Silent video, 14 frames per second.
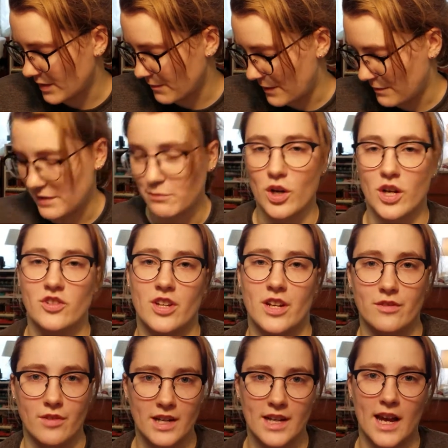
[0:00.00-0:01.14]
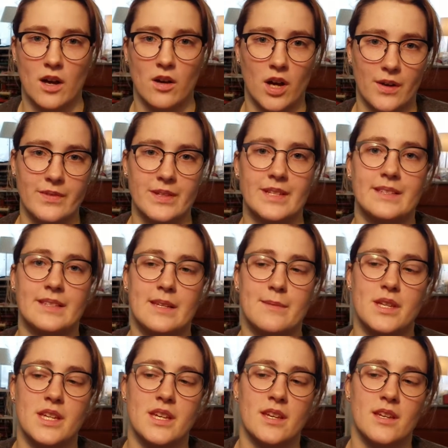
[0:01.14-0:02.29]
My big project right now obviously
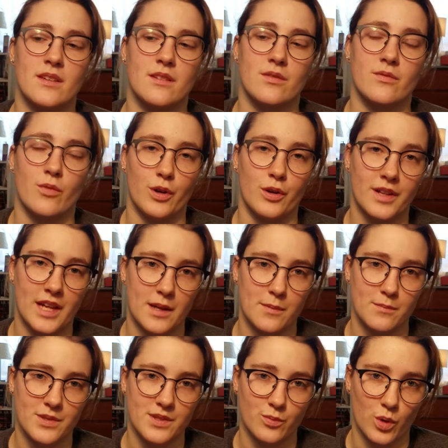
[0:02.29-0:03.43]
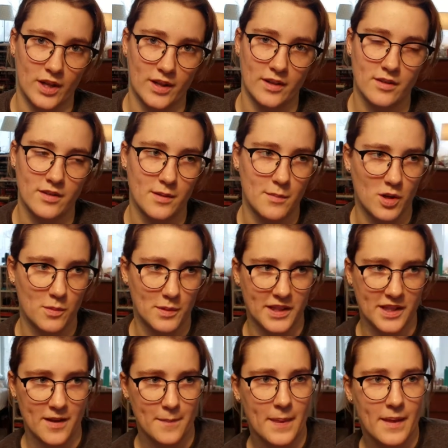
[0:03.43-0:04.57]
being Royal Games 1, the
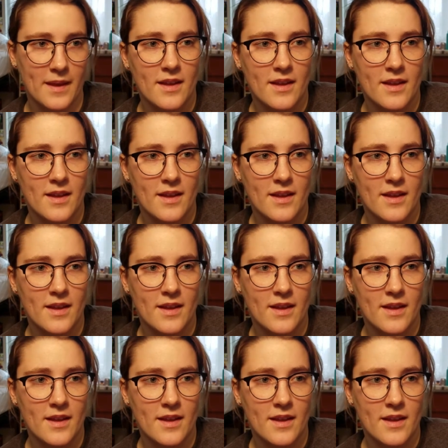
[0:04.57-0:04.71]
Mirabilia,